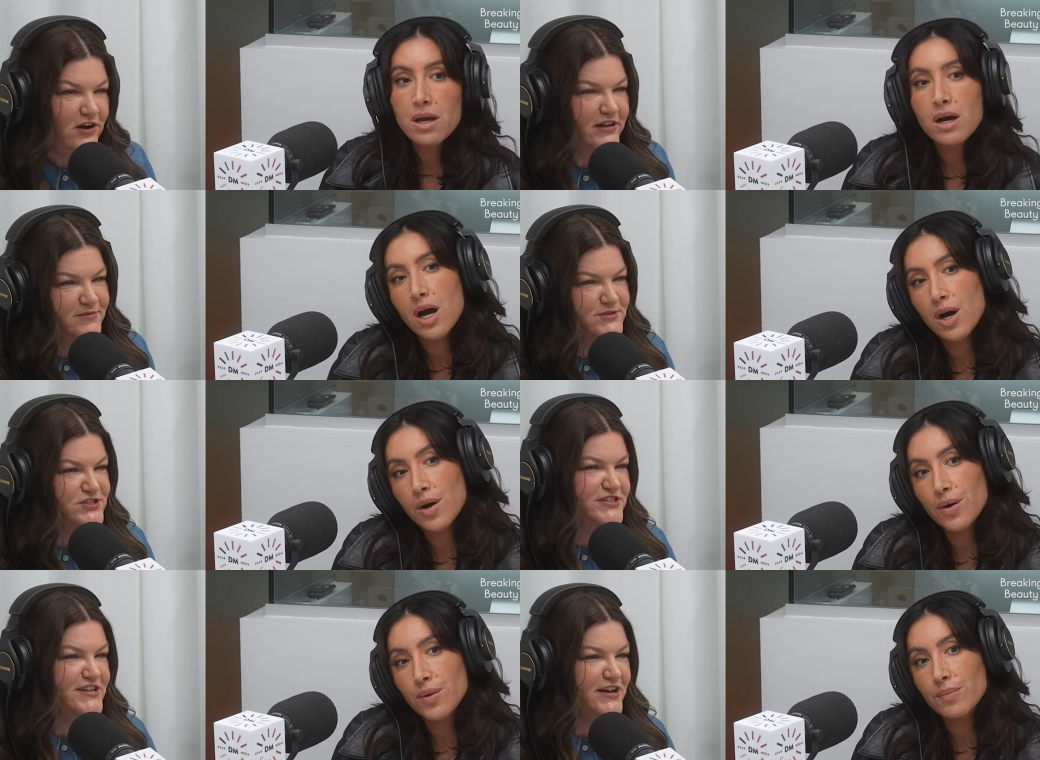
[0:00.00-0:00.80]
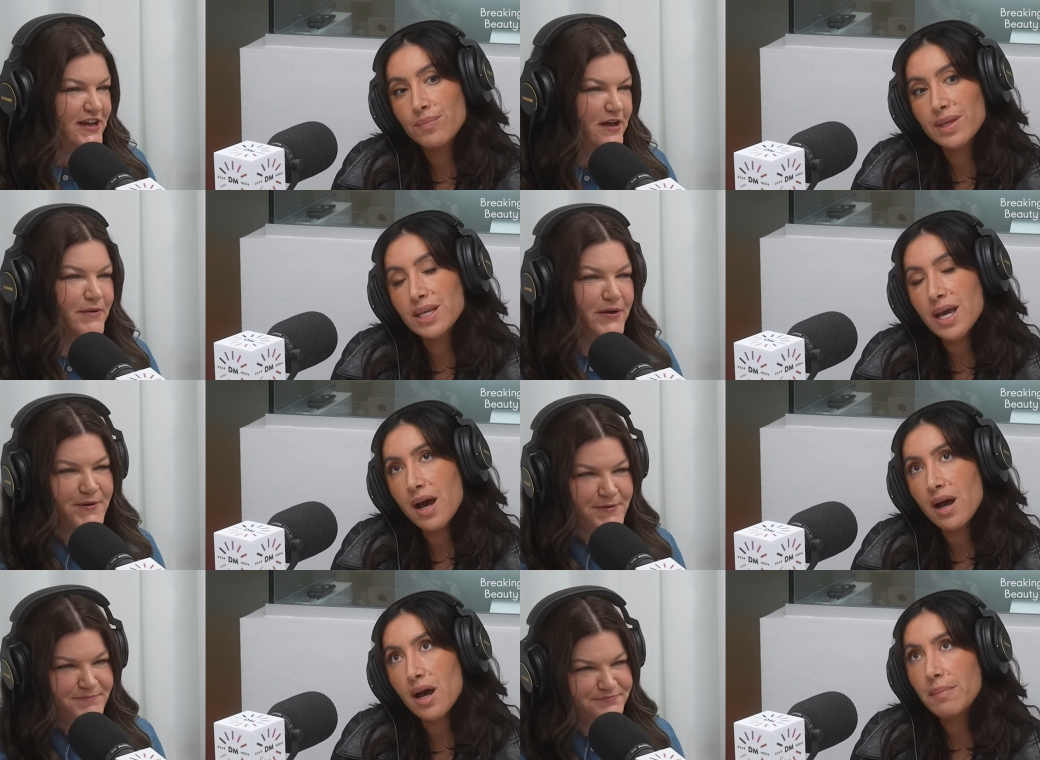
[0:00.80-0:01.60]
Speaker 1: Carlene was oh, um, just talking about?
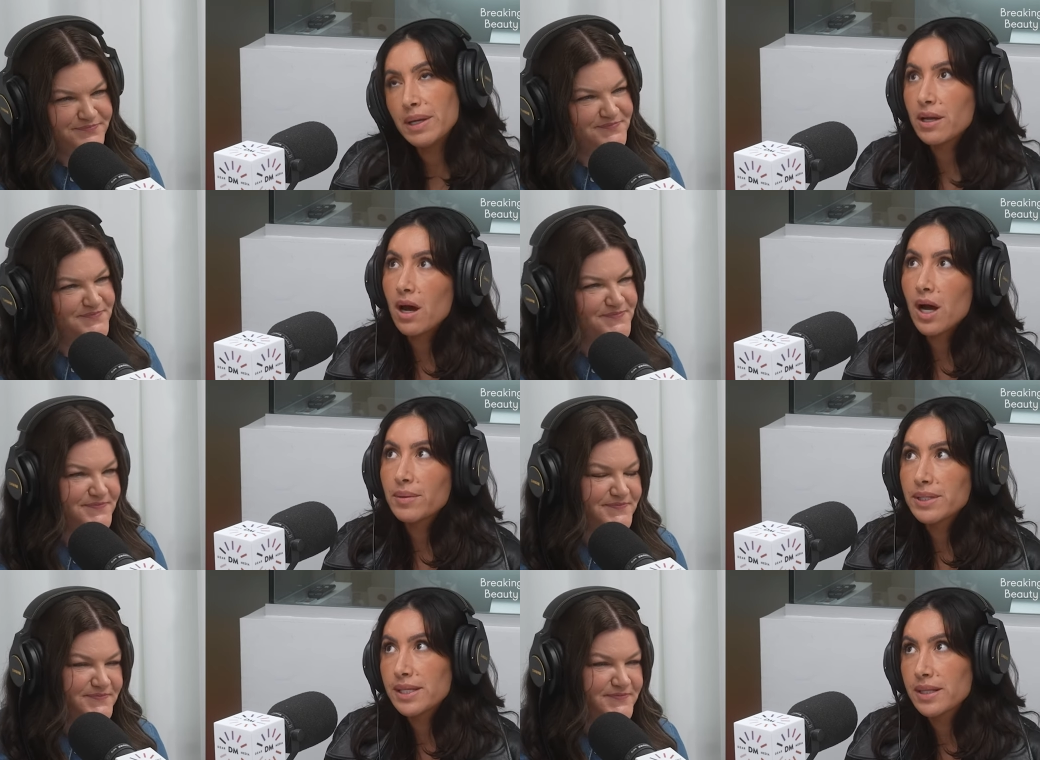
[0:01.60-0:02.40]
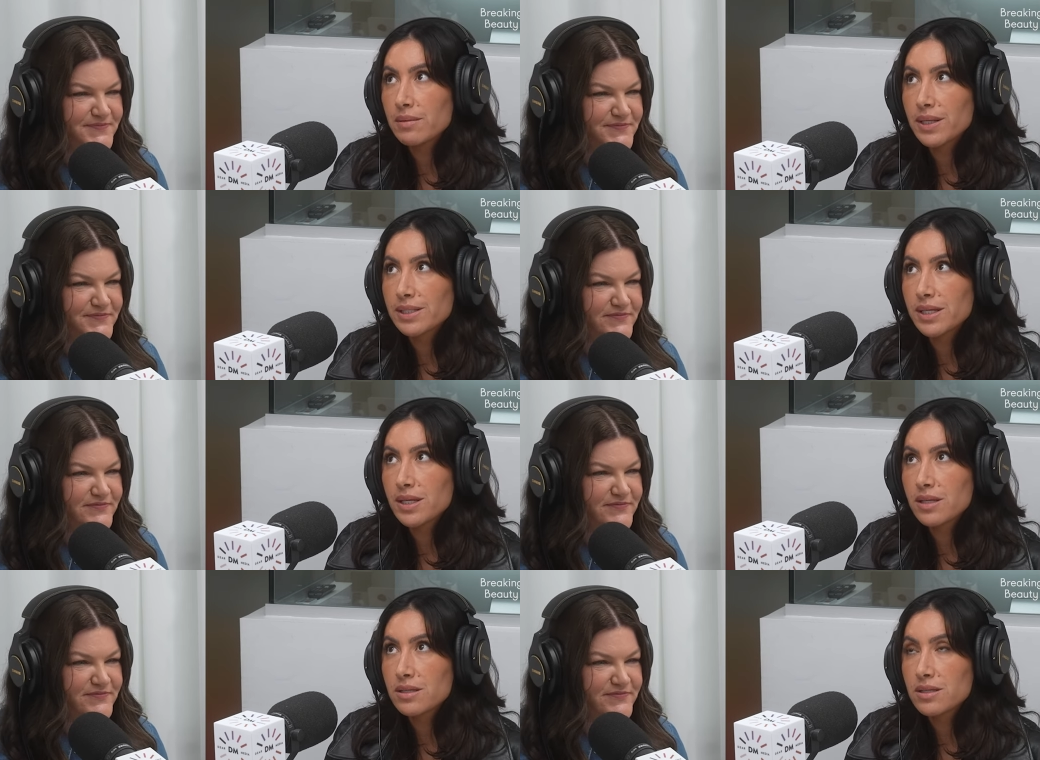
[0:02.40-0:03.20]
Yeah,
Speaker 2: I mean, I would say the best
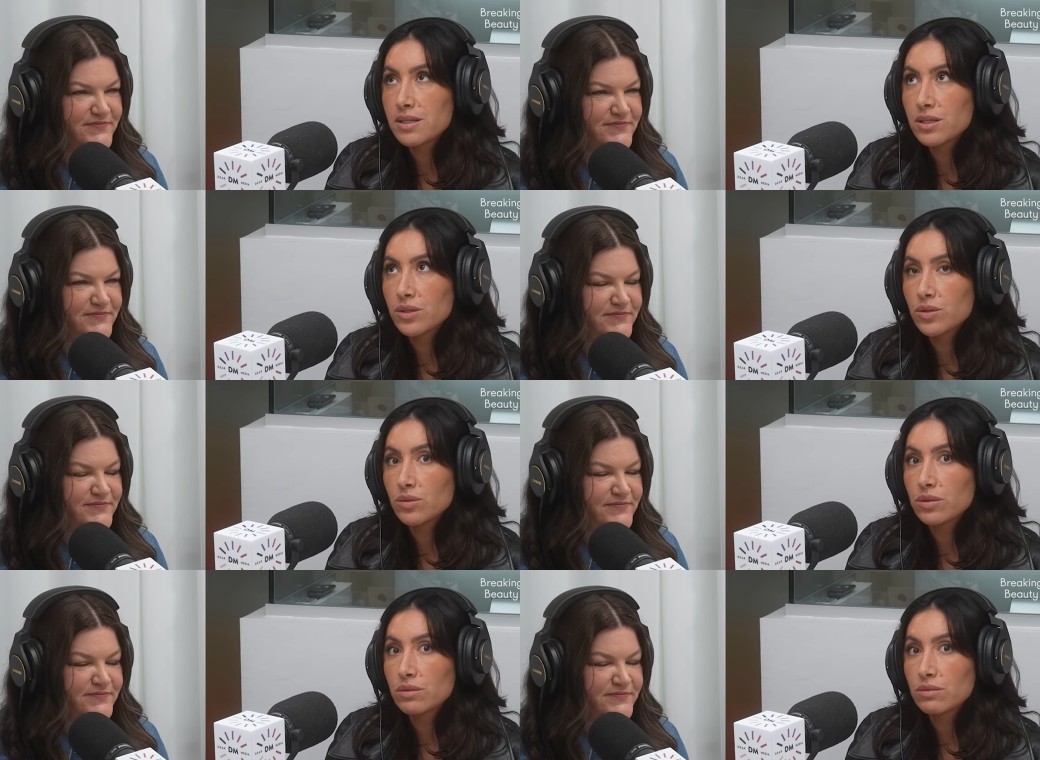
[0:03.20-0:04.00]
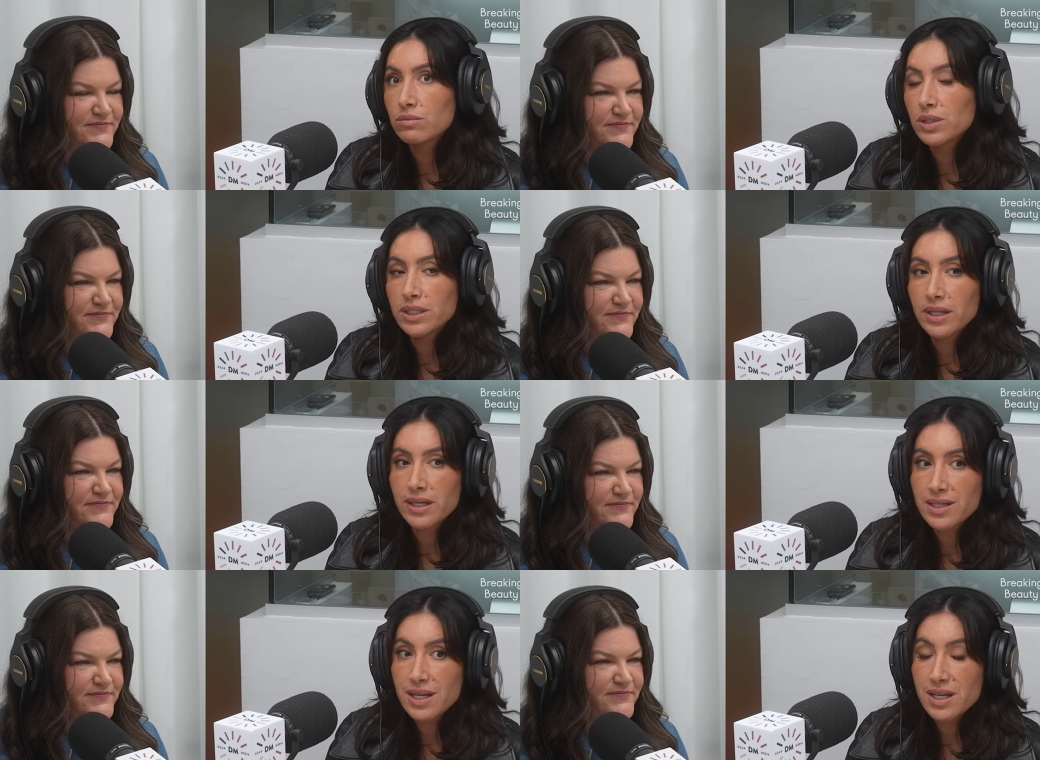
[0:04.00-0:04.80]
thing is to really
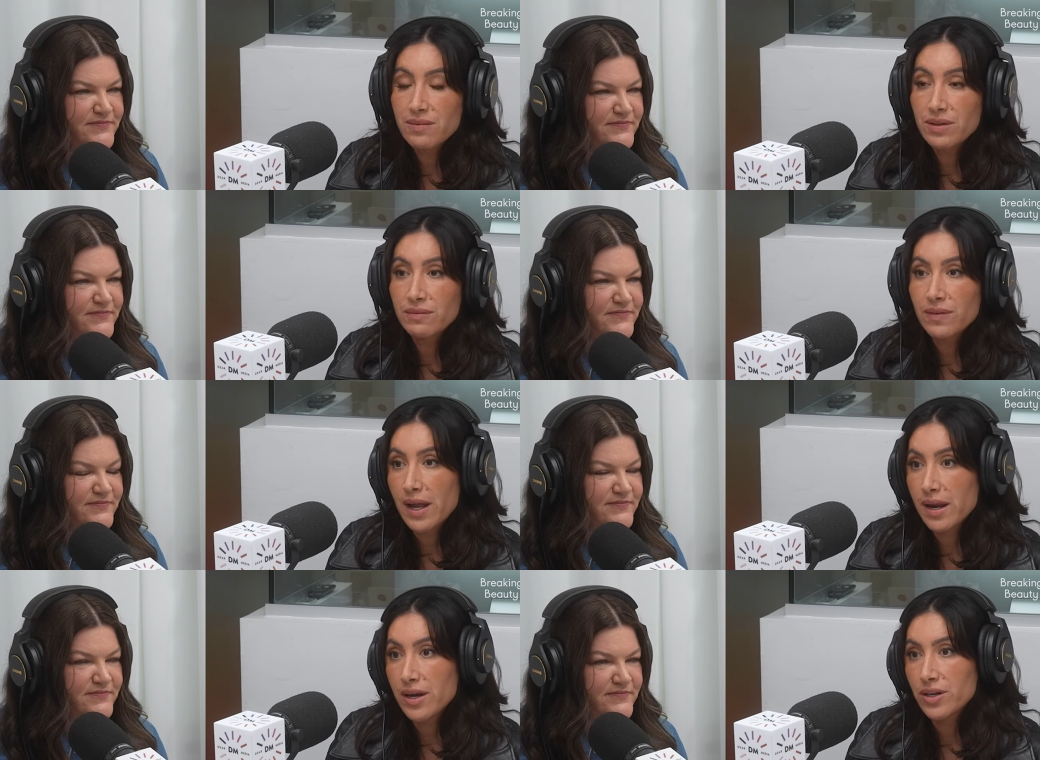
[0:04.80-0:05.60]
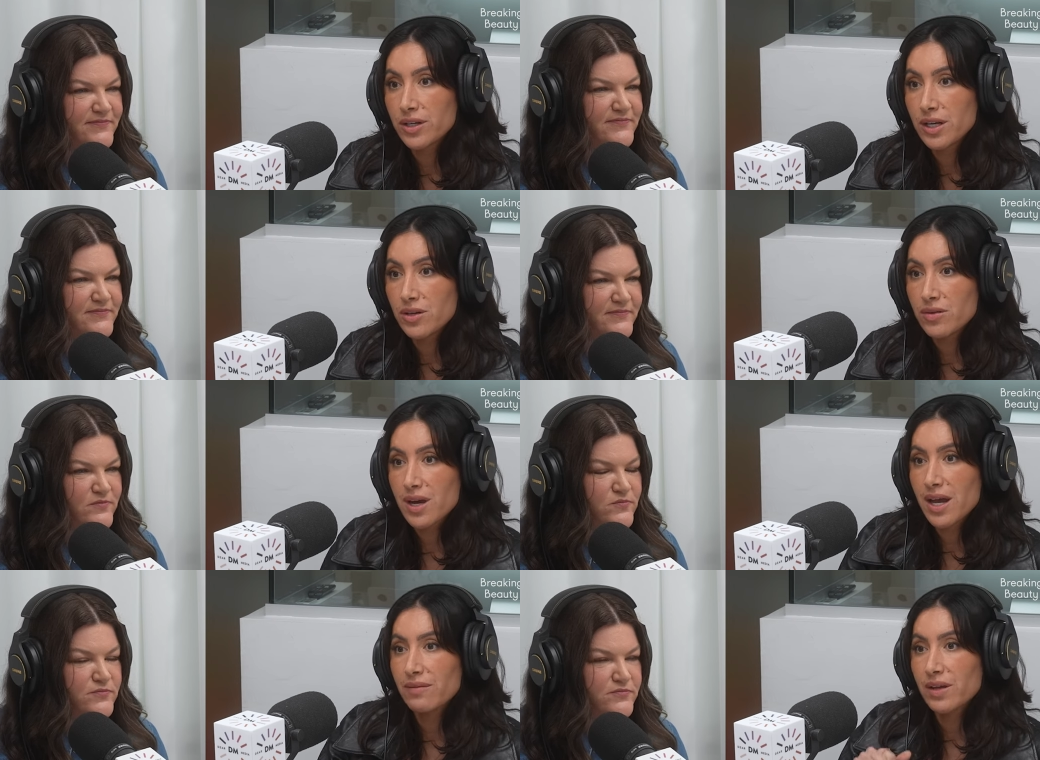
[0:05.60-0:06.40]
like take even a flat iron and you
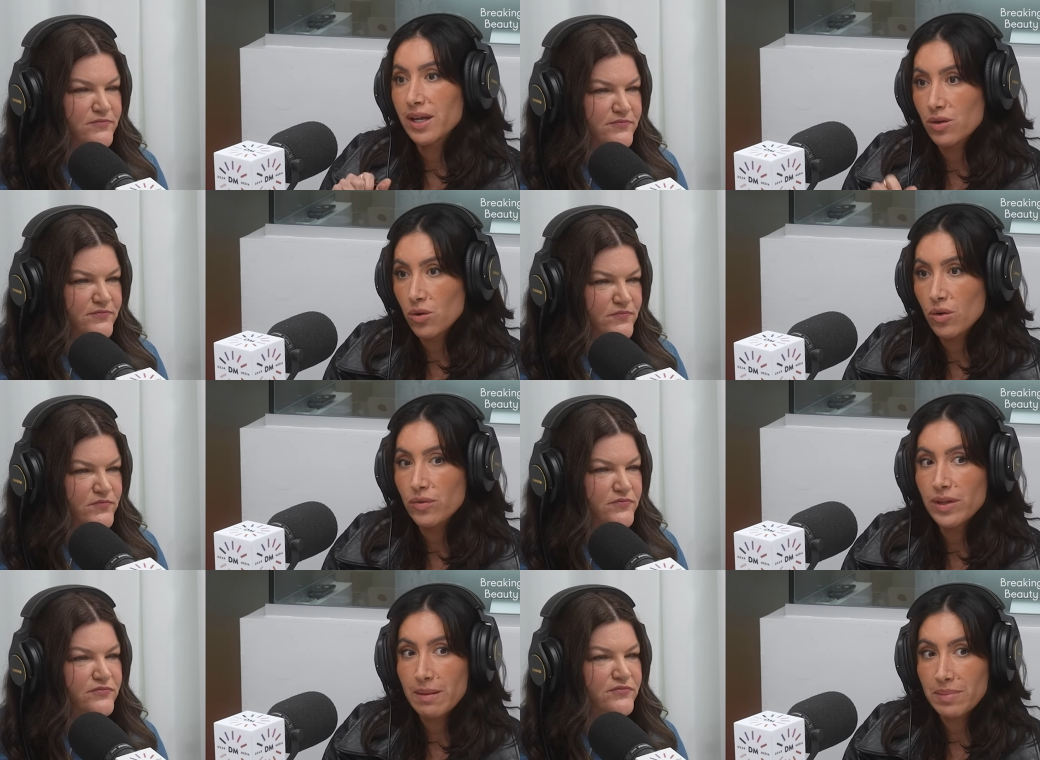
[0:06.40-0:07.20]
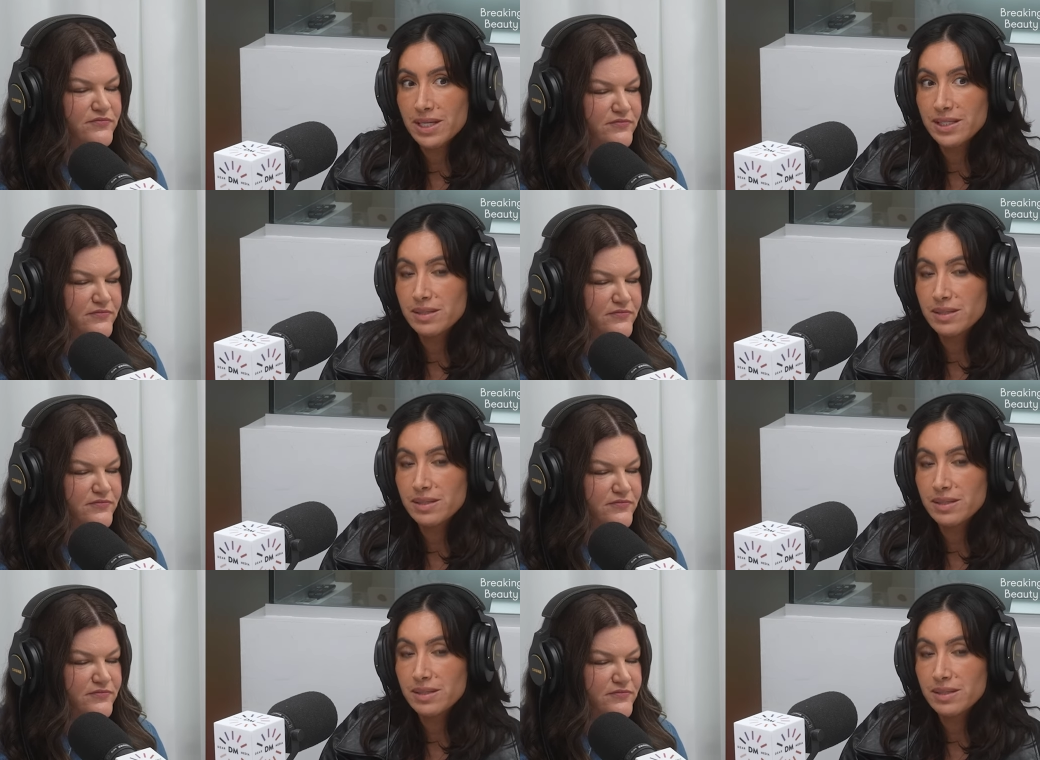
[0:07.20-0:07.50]
can kind of like go over that piece